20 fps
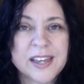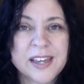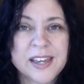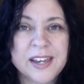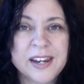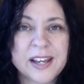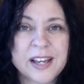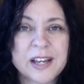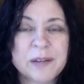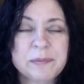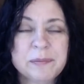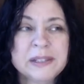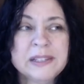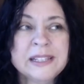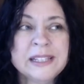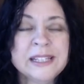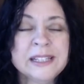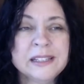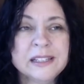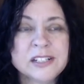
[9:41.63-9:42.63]
And it
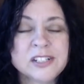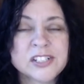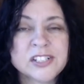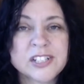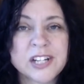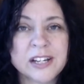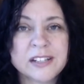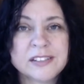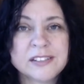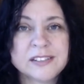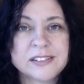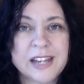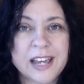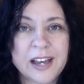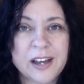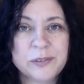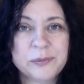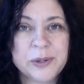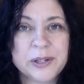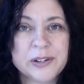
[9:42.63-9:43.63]
completely shuts
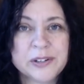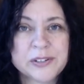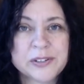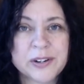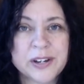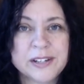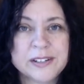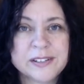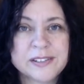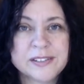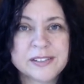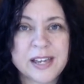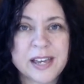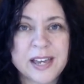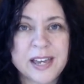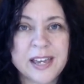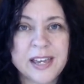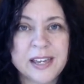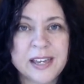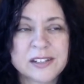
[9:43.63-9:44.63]
down what you're trying to
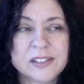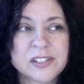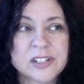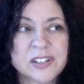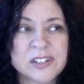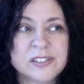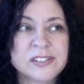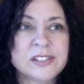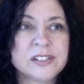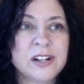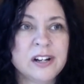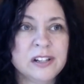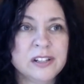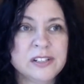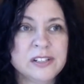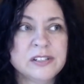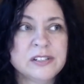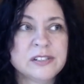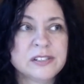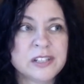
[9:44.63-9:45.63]
say, turns it all
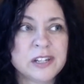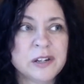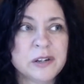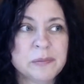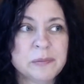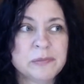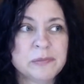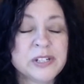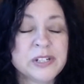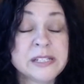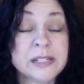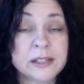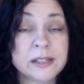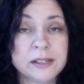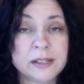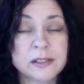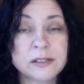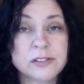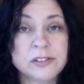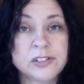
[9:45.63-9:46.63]
into some
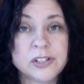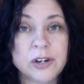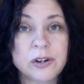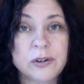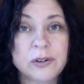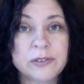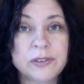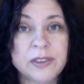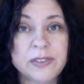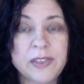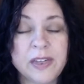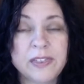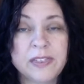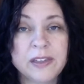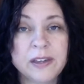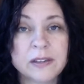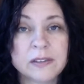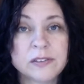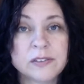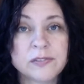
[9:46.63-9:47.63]
ridiculous joke that they
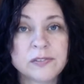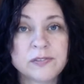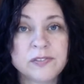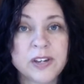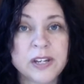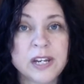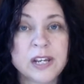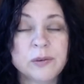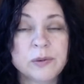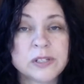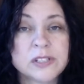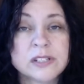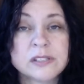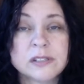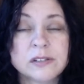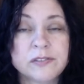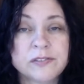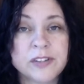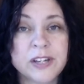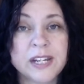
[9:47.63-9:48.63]
think is funny, which
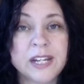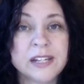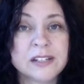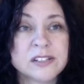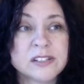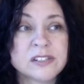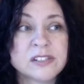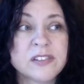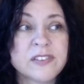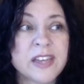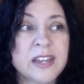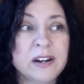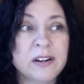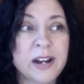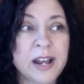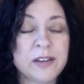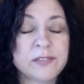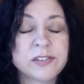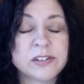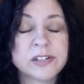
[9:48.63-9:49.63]
isn't funny, just so they don't
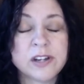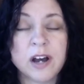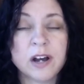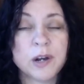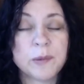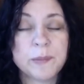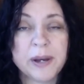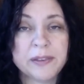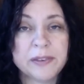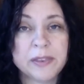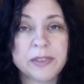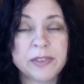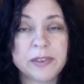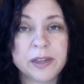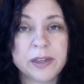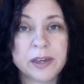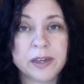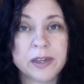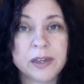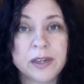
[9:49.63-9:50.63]
have to talk about the
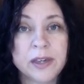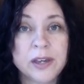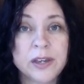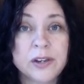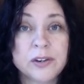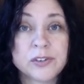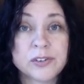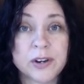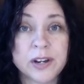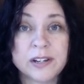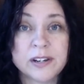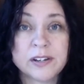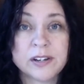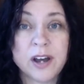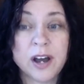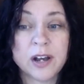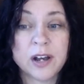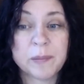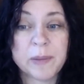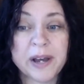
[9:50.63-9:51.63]
thing you're trying to
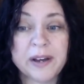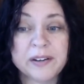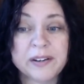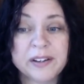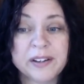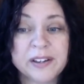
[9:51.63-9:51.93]
talk about.